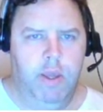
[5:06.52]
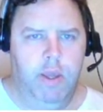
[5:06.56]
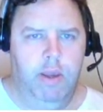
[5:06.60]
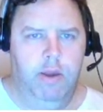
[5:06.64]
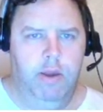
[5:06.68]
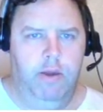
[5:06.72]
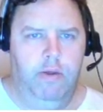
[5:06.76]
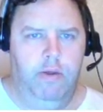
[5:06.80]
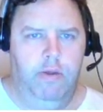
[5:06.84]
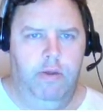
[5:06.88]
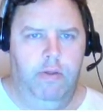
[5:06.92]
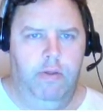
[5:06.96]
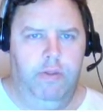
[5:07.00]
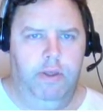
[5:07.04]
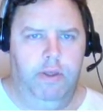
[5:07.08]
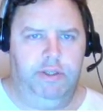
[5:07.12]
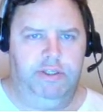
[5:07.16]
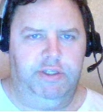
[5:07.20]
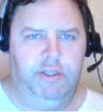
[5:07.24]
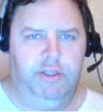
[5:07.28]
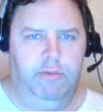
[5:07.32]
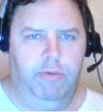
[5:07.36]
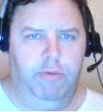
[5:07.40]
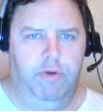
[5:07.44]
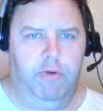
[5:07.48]
this symbol
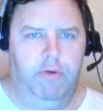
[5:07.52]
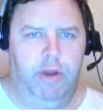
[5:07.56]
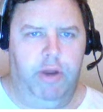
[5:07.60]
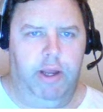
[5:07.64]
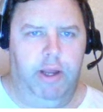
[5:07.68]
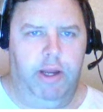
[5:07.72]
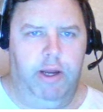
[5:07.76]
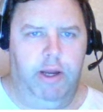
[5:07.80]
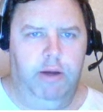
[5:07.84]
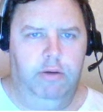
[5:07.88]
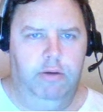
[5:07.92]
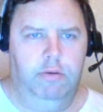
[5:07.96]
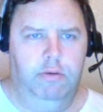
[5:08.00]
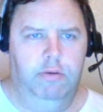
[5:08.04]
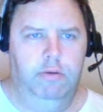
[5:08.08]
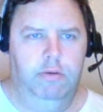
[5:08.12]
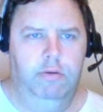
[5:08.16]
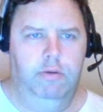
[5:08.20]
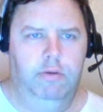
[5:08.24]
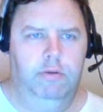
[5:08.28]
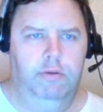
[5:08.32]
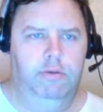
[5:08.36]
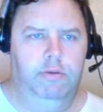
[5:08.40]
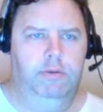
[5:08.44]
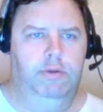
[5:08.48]
right here.
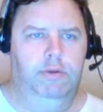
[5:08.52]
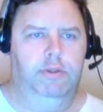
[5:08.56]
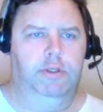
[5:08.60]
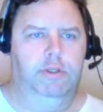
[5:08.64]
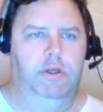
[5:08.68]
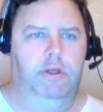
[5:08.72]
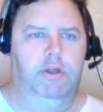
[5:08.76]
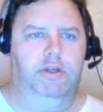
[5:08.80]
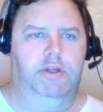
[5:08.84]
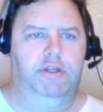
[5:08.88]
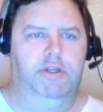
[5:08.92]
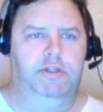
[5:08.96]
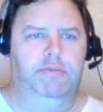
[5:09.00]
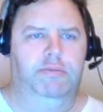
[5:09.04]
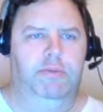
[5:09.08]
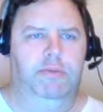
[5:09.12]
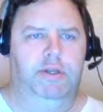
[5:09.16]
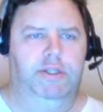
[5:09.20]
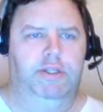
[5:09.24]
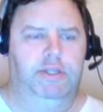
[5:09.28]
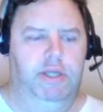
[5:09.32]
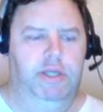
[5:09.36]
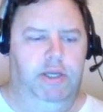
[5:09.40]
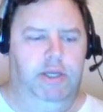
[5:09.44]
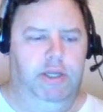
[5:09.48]
So it just means I
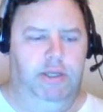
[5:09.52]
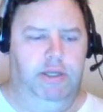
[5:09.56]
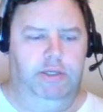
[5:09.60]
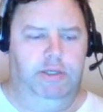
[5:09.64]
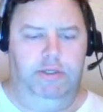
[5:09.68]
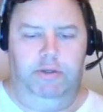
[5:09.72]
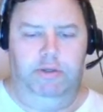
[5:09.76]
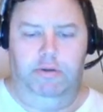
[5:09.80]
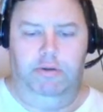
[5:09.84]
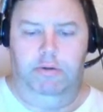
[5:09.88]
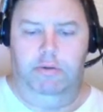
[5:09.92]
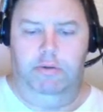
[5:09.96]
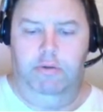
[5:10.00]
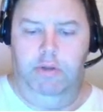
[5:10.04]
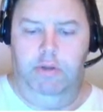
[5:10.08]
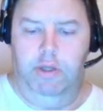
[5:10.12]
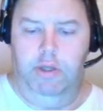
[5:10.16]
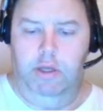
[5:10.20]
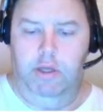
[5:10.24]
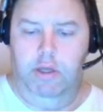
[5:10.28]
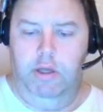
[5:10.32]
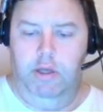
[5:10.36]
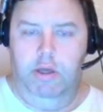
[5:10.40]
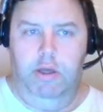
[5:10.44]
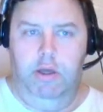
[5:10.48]
need to
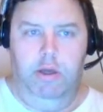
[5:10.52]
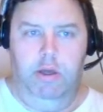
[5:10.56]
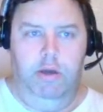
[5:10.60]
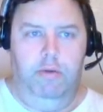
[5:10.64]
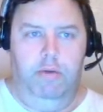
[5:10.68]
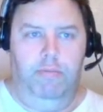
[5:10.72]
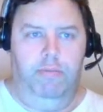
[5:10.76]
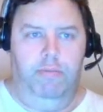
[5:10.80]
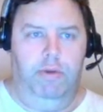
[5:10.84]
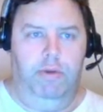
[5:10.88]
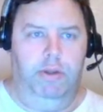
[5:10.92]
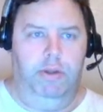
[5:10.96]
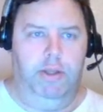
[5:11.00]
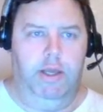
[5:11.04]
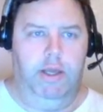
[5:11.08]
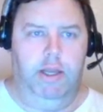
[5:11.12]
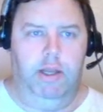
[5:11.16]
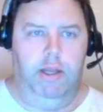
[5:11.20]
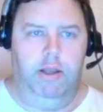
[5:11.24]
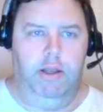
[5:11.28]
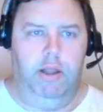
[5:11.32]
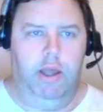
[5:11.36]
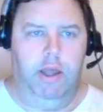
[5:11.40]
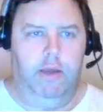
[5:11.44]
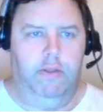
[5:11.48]
put that in
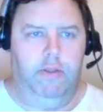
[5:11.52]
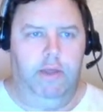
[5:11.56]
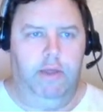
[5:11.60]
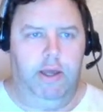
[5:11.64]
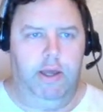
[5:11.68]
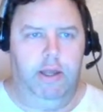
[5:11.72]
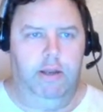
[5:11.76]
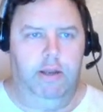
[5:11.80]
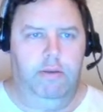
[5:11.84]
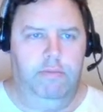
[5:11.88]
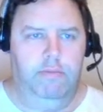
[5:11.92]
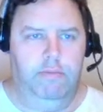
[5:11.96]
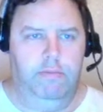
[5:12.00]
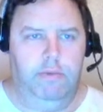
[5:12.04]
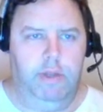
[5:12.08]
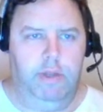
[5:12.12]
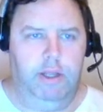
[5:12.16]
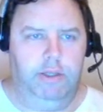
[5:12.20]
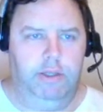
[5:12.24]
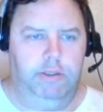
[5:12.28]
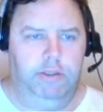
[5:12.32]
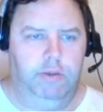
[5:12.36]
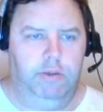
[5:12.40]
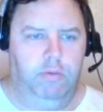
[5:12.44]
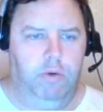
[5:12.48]
like that. That should
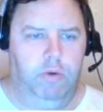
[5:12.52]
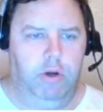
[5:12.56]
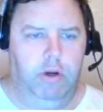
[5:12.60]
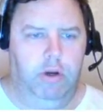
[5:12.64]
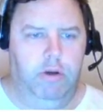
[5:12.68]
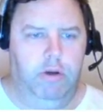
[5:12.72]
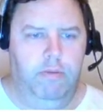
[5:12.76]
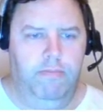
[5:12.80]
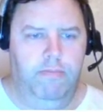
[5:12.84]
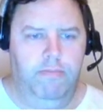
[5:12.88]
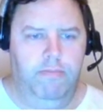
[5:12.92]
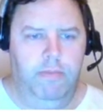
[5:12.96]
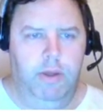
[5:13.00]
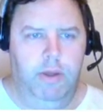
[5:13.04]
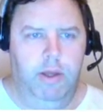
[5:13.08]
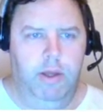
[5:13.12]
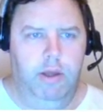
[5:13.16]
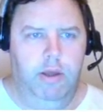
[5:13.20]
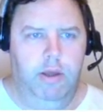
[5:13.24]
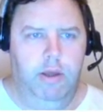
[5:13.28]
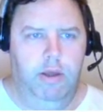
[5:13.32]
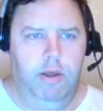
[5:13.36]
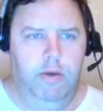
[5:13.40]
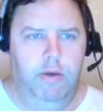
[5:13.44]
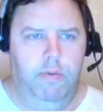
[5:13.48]
work.
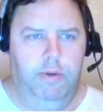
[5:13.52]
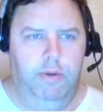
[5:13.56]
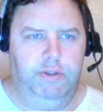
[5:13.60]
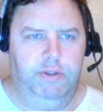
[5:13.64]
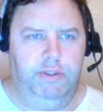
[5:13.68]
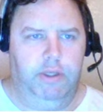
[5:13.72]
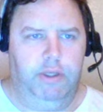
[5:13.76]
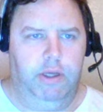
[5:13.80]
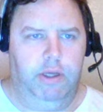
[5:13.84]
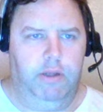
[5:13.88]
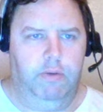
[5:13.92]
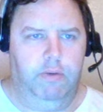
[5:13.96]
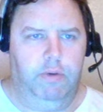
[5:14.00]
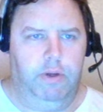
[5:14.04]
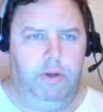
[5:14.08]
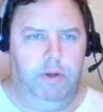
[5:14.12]
What's the other one?